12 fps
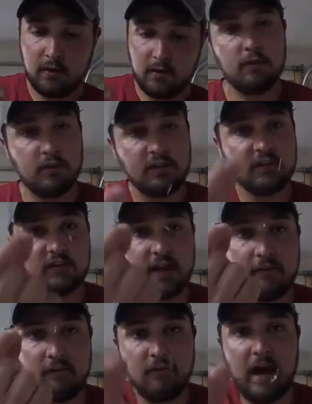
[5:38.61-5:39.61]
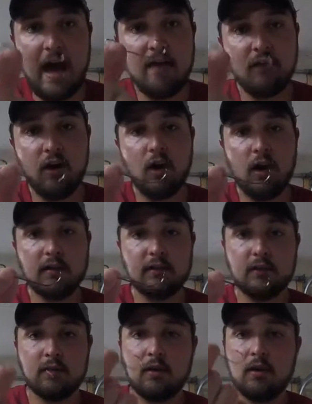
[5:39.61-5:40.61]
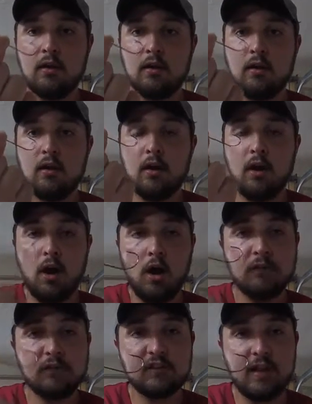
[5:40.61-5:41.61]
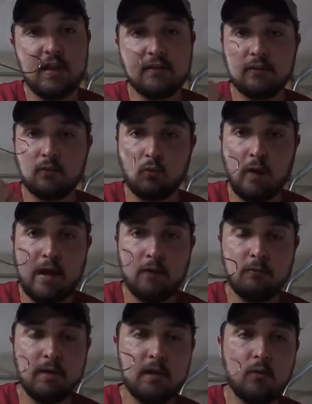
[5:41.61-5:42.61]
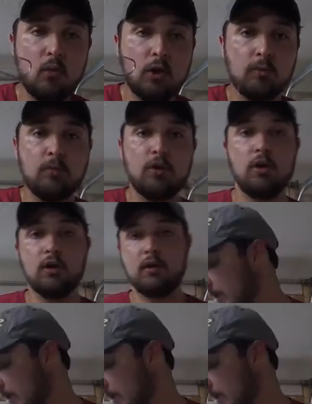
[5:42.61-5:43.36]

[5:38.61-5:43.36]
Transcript: This is a 5/0 offset round bend worm hook.